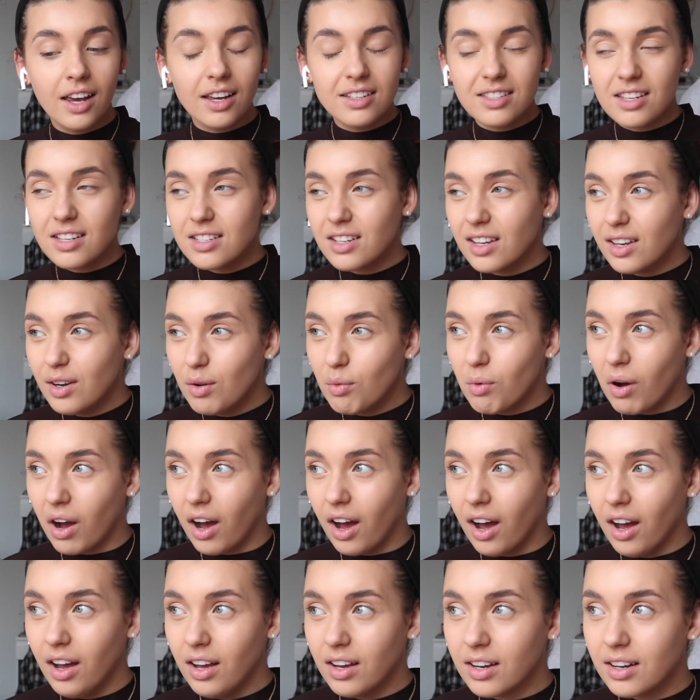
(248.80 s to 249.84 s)
Is this gonna
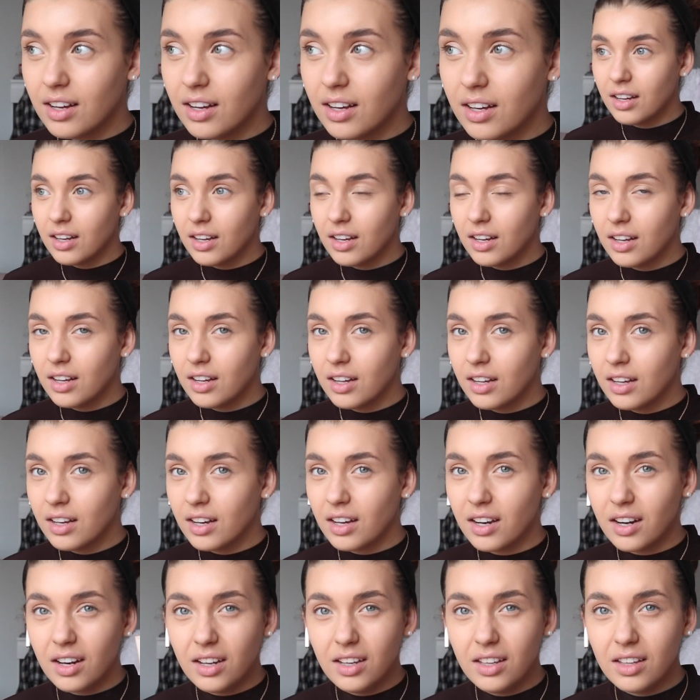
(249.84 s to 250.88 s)
work?
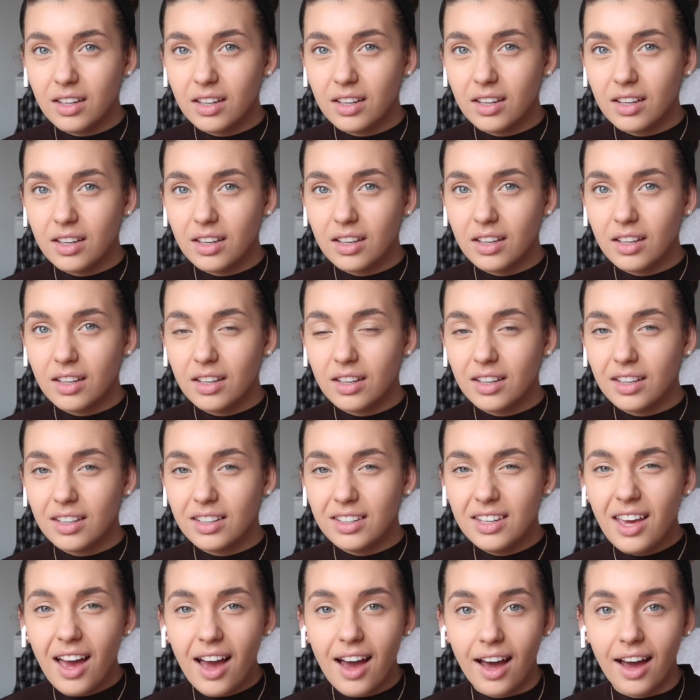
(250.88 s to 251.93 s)
Can I?
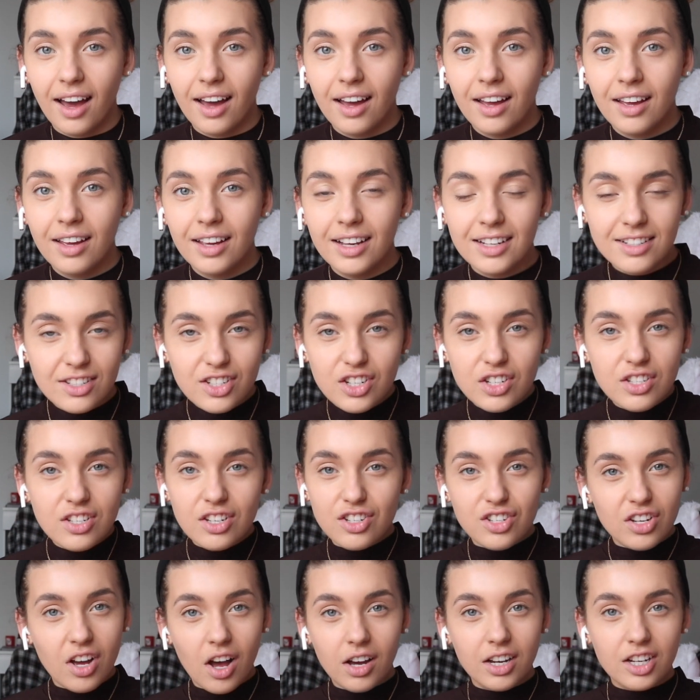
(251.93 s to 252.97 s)
Yeah, it's just
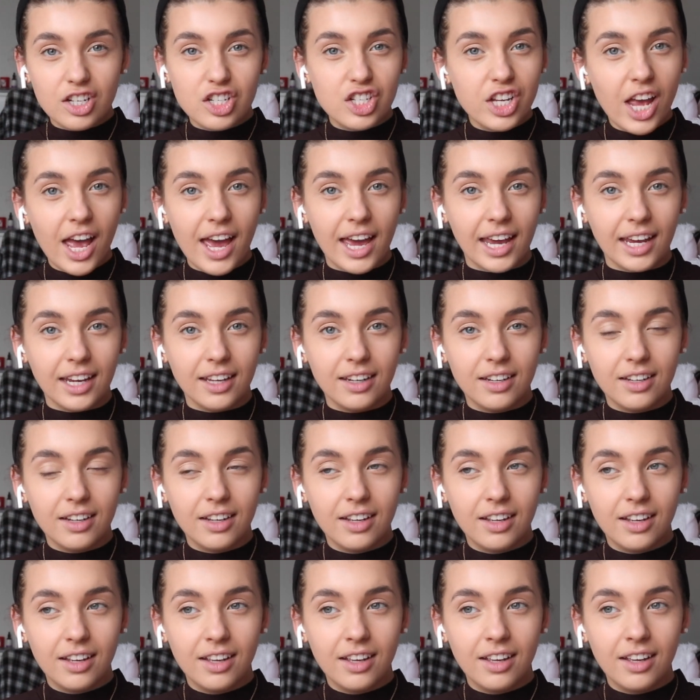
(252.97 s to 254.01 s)
a darker shade
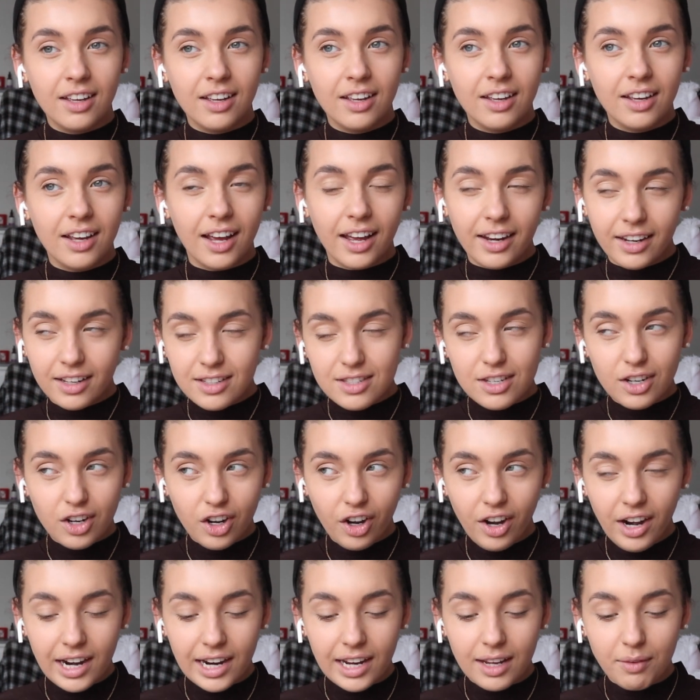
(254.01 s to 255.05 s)
and it's a
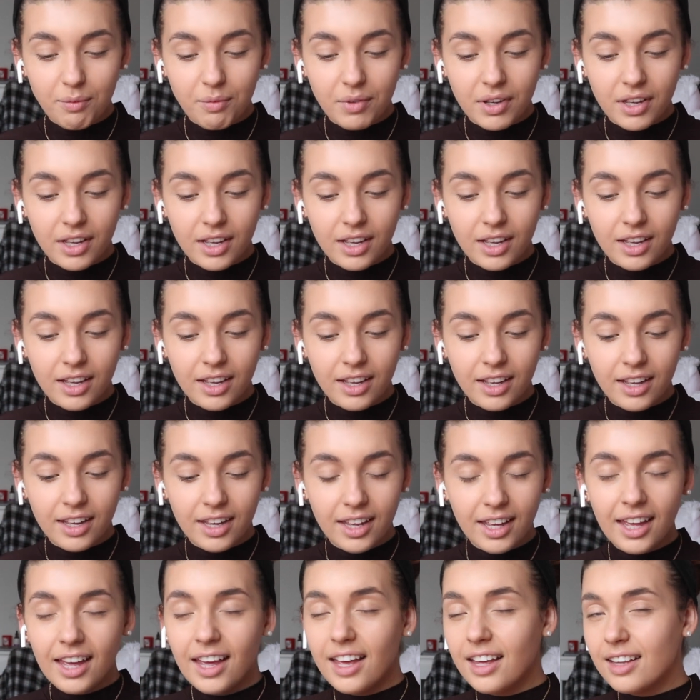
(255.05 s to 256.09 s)
cream.
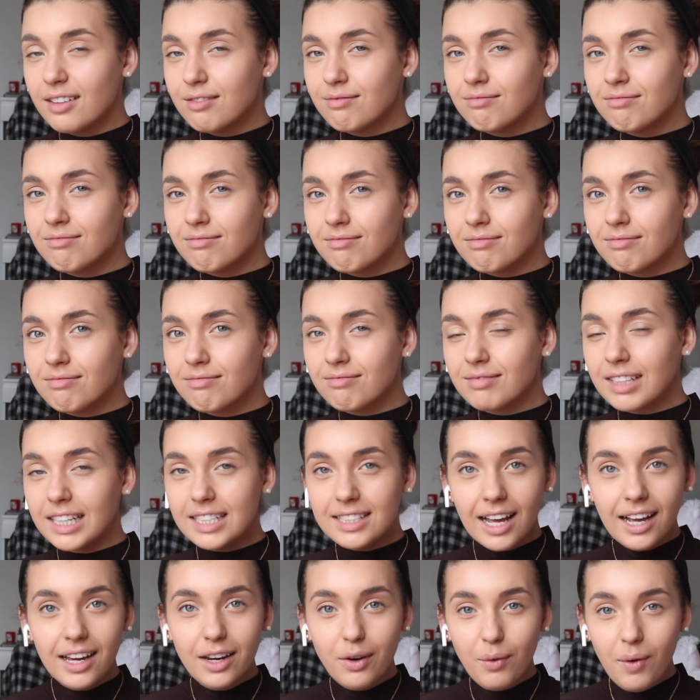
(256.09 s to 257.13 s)
Is
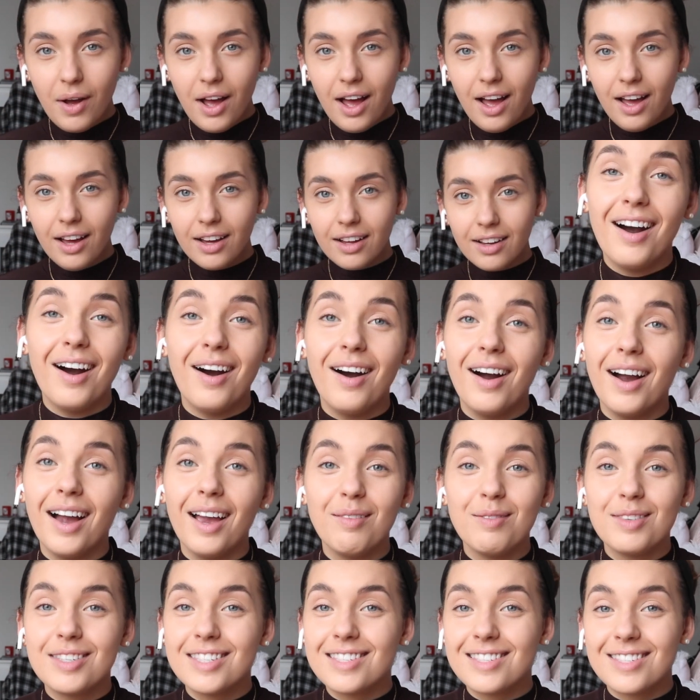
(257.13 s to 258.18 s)
that gonna work?
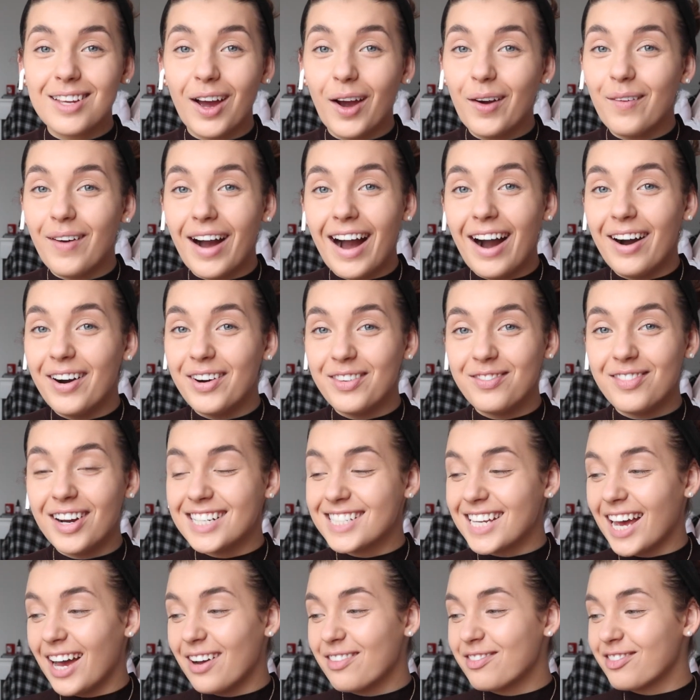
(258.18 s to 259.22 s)
I'm so out of my
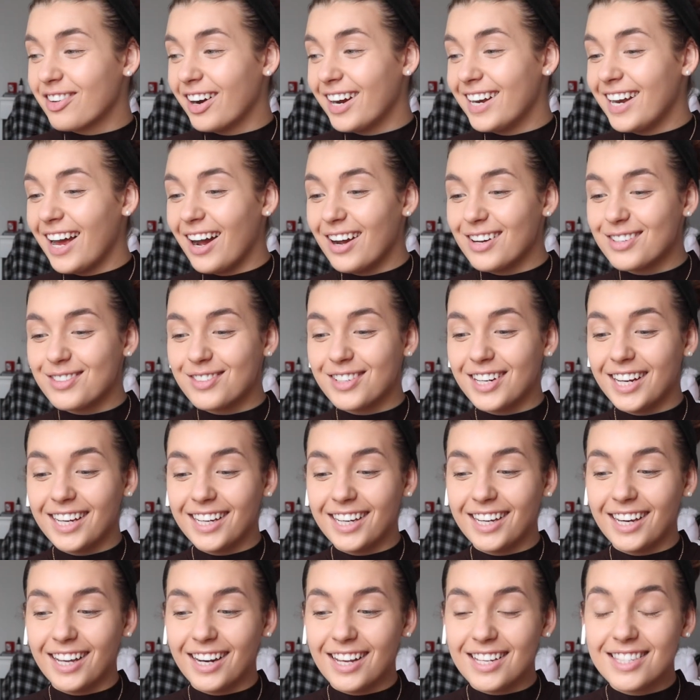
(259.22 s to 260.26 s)
depth right now, it's
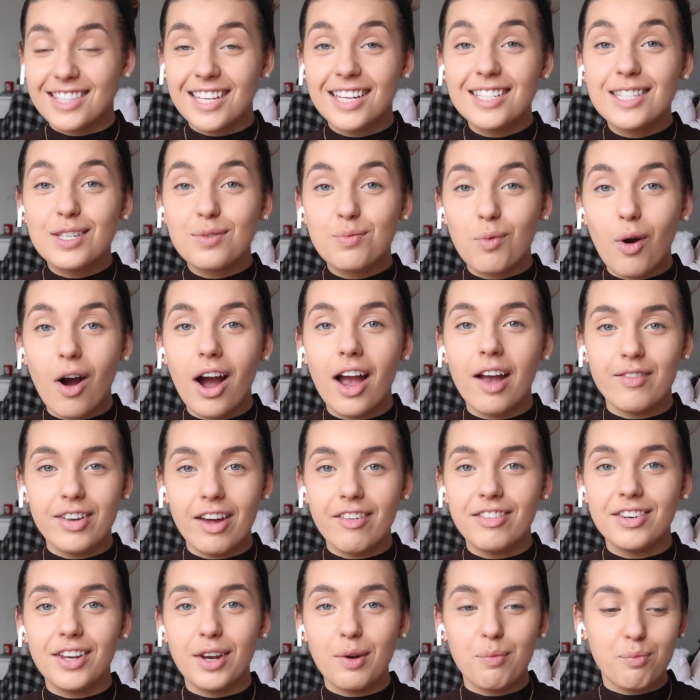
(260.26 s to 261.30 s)
ridiculous. This is why I've
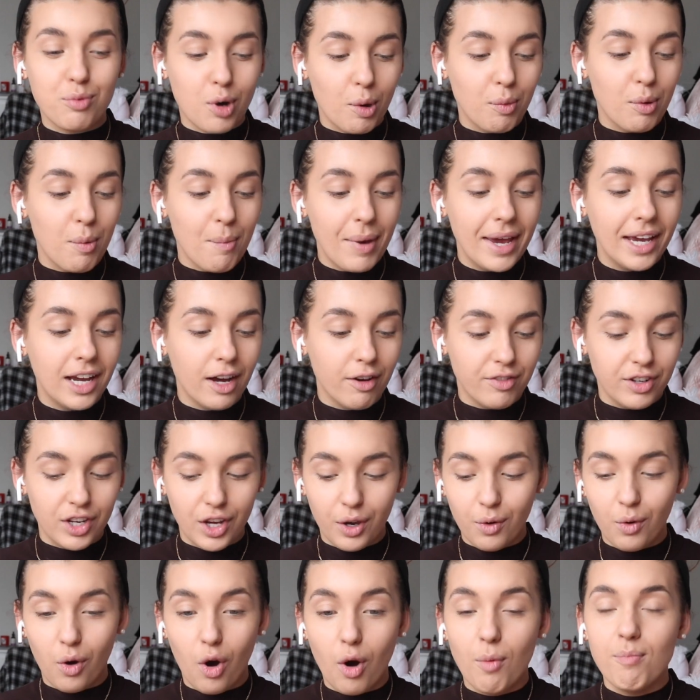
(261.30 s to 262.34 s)
never done a proper makeup
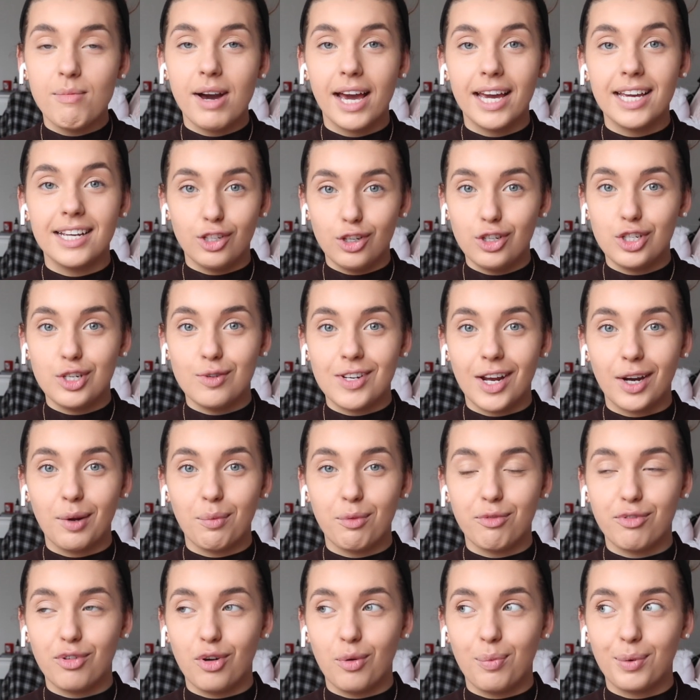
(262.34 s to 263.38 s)
video on my YouTube channel
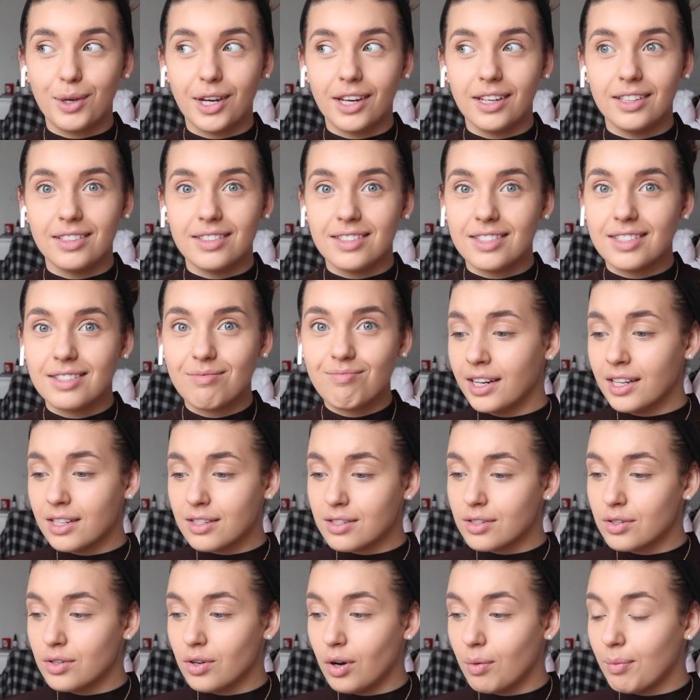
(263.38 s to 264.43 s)
before, because
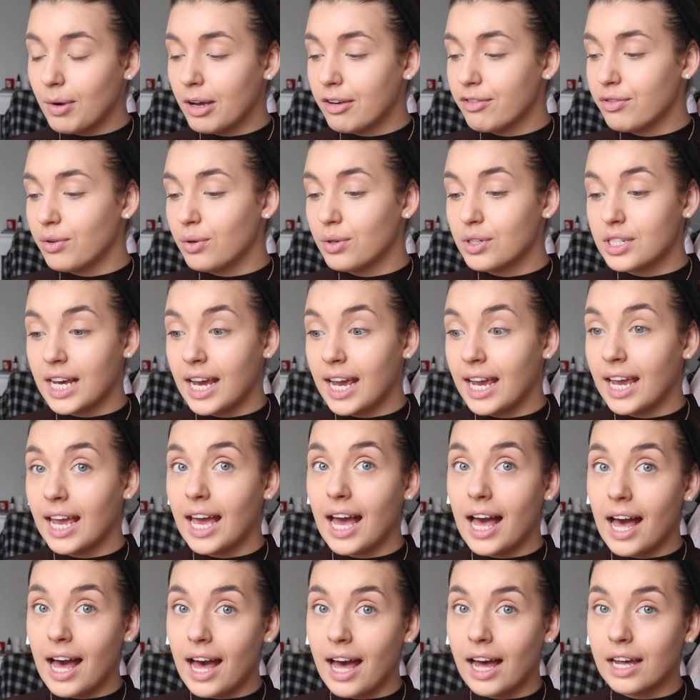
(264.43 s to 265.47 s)
it's not my
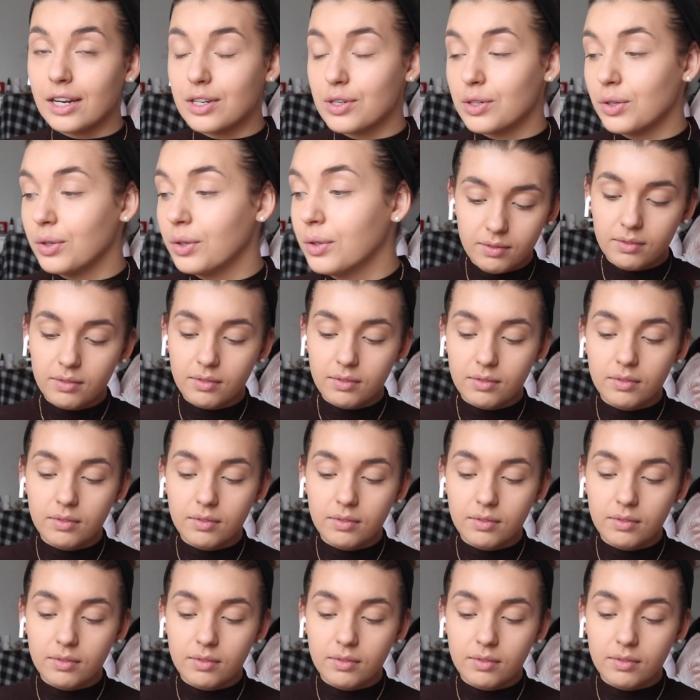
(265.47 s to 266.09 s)
forte at all.